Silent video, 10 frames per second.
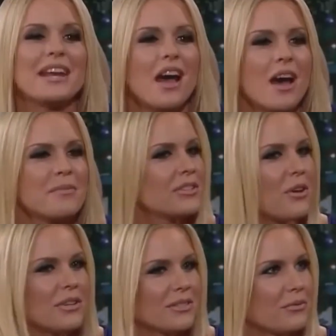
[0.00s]
But
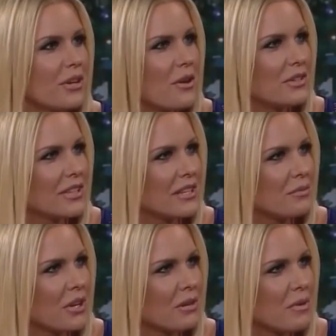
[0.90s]
we always end
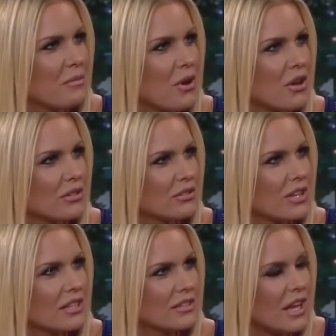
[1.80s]
up talking about
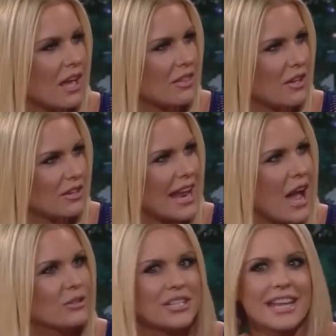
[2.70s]
balls. That's
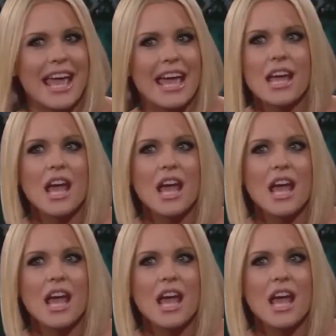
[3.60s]
now today.